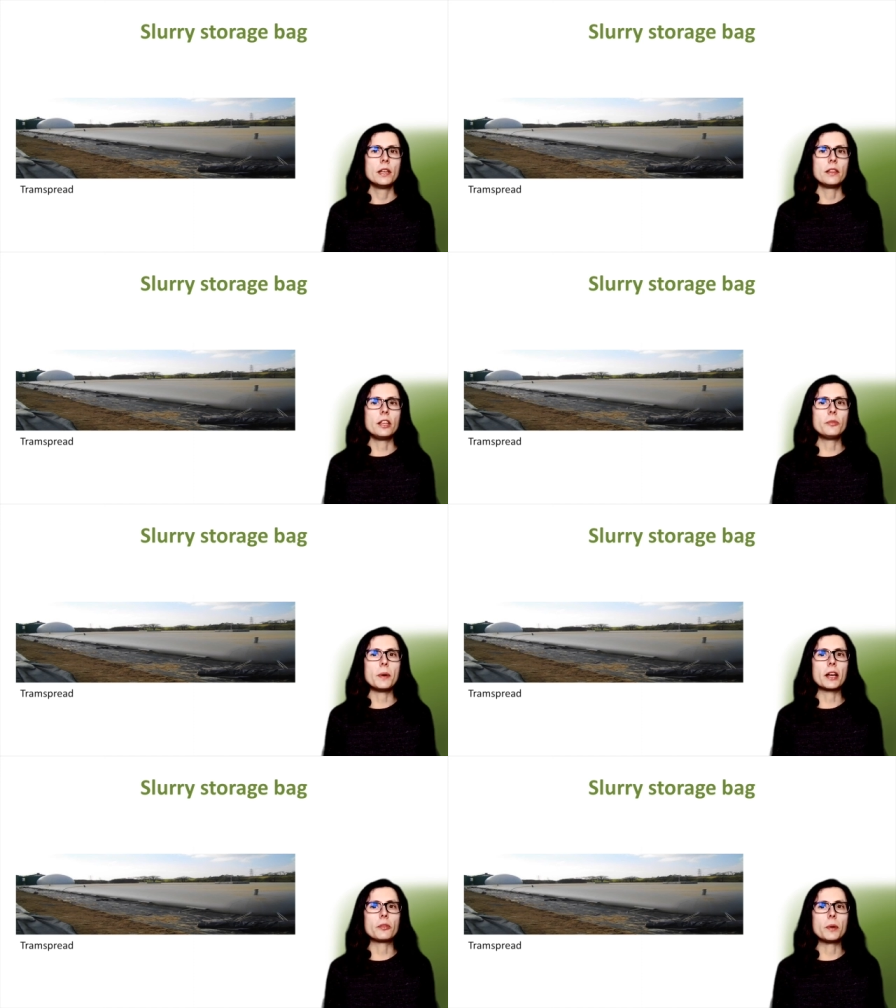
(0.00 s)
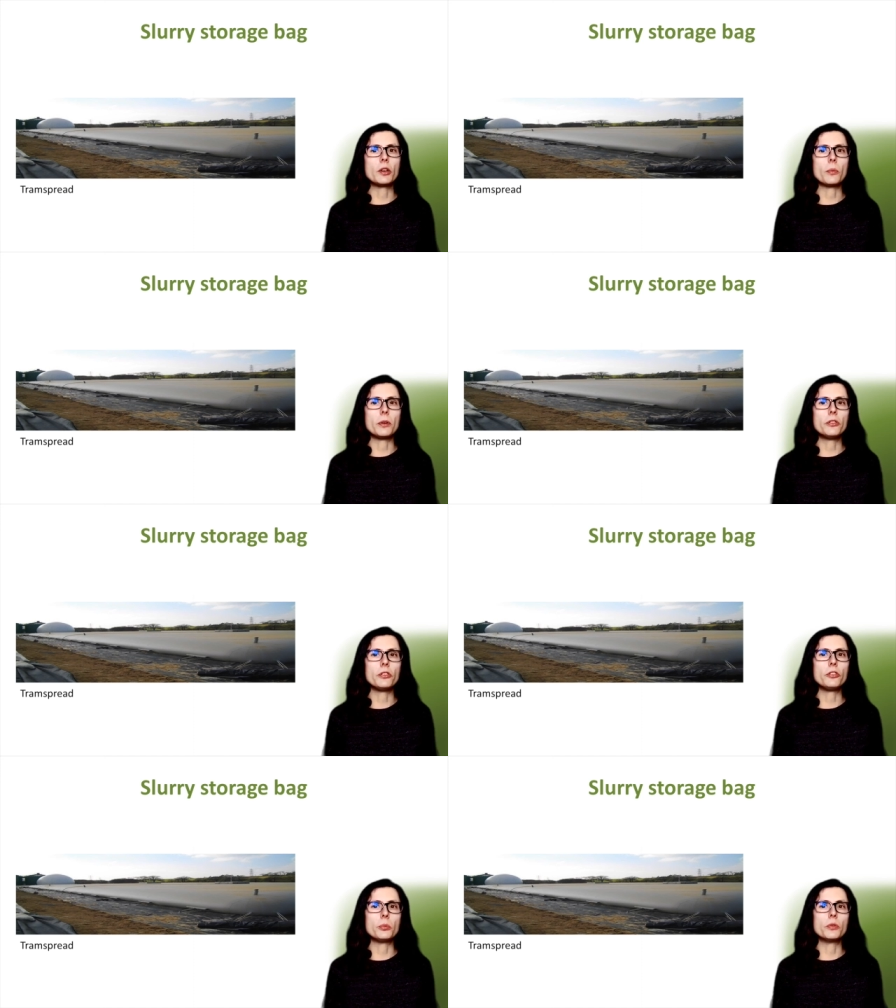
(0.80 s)
These bags may not be
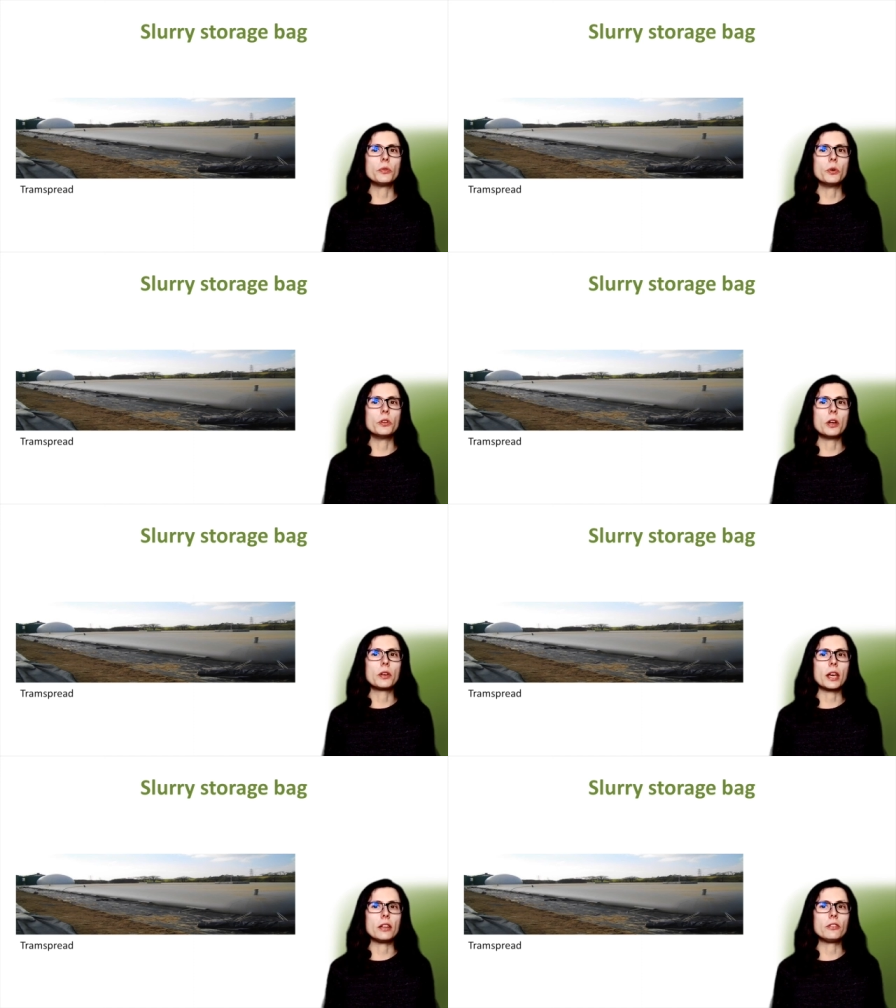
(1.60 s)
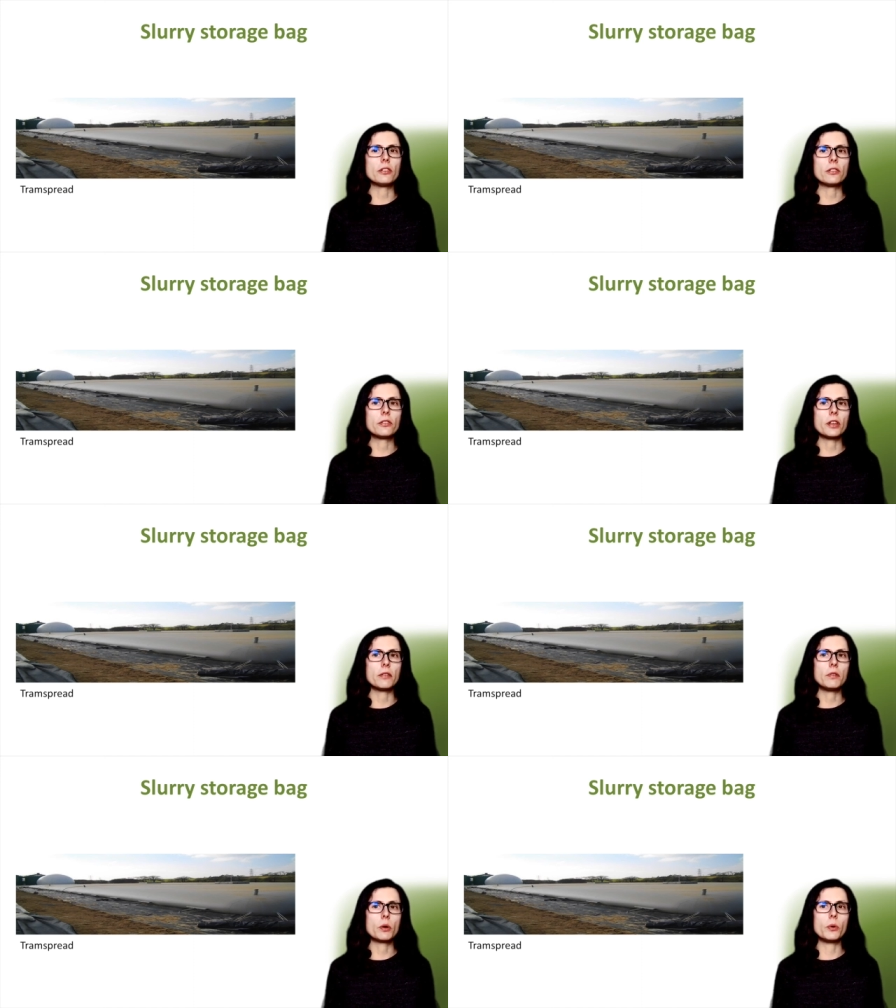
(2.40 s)
suitable for all locations and
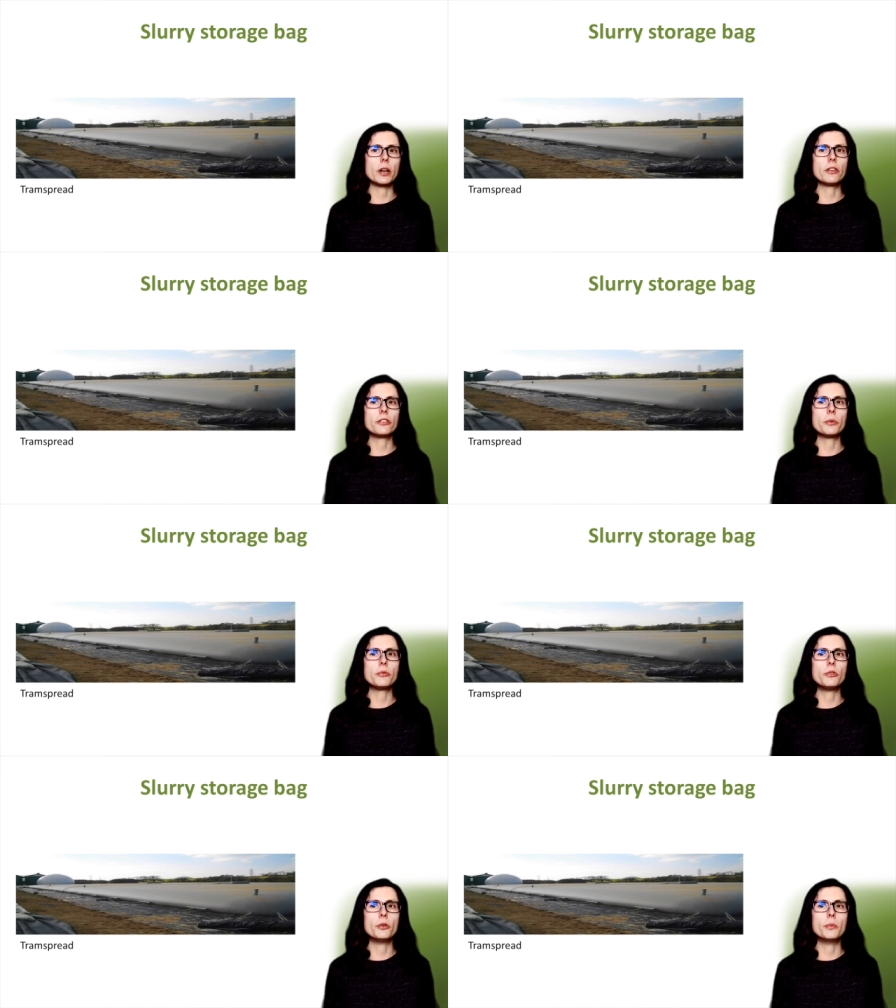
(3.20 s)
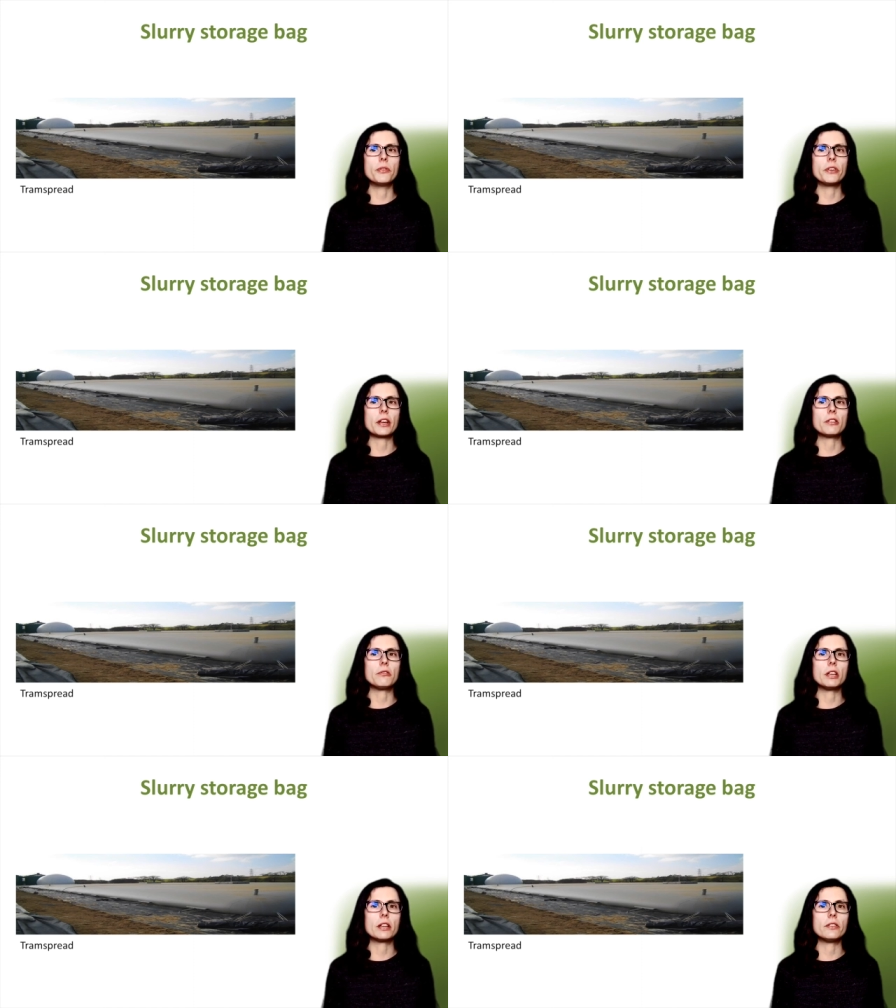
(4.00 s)
require some form of
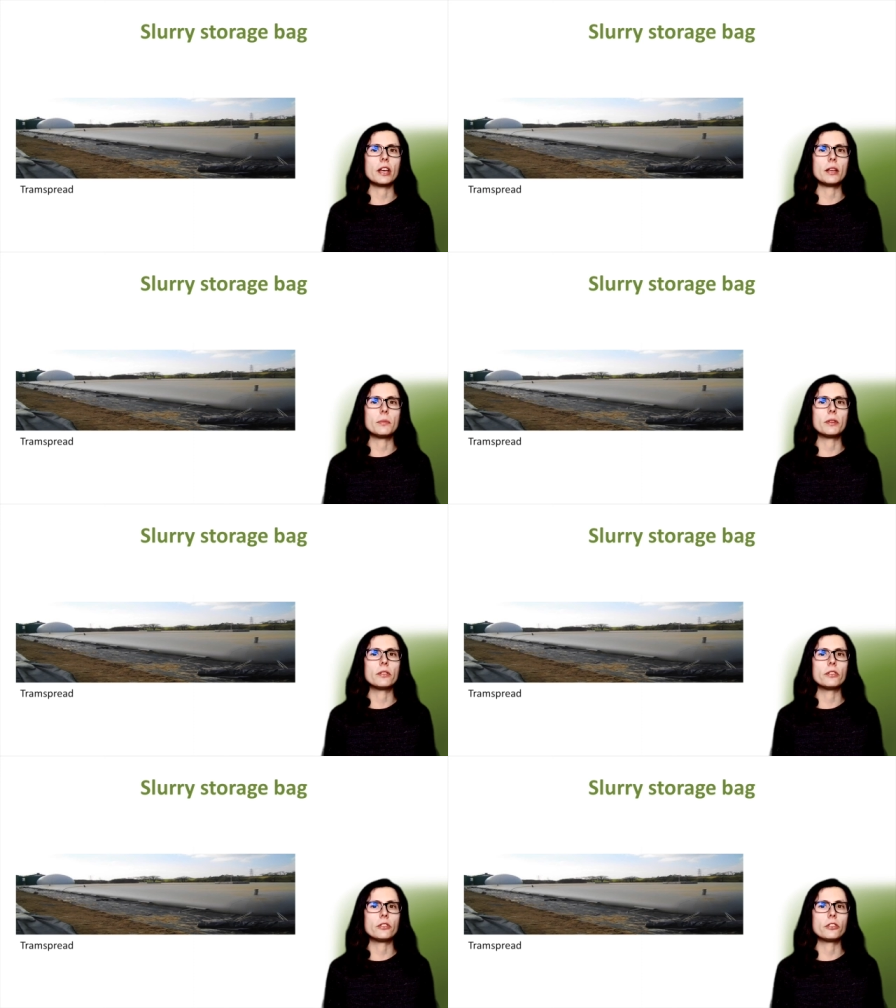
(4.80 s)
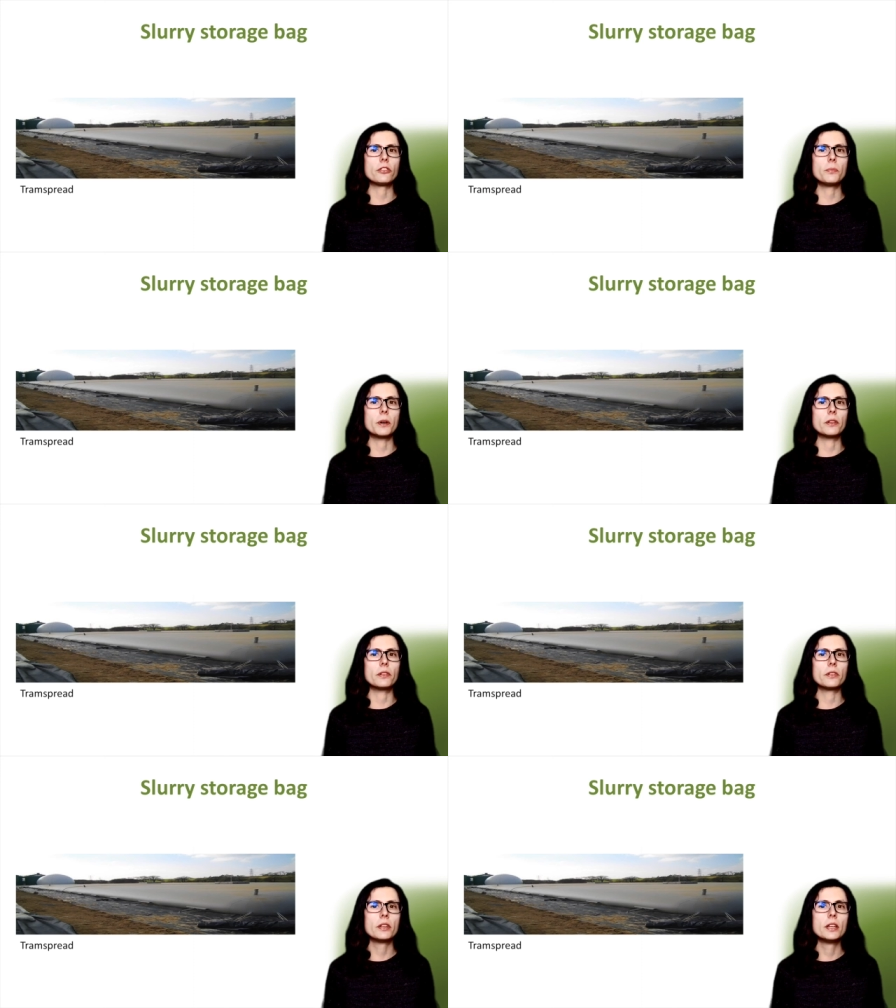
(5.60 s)
secondary containment, such as a bund